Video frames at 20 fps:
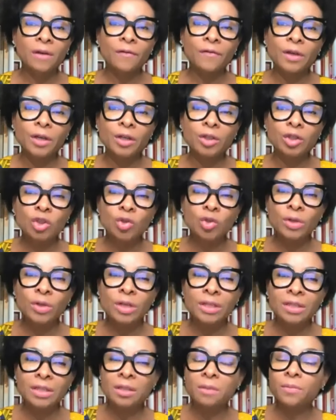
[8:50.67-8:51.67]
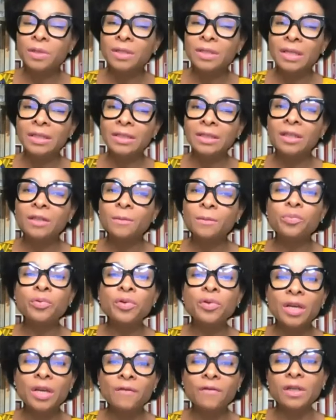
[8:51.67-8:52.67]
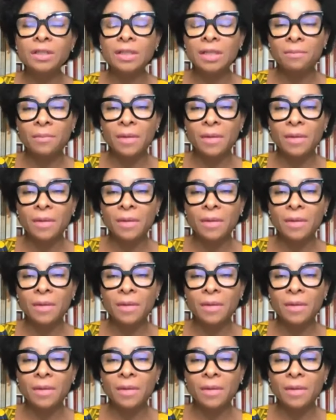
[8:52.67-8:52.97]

African students represented previously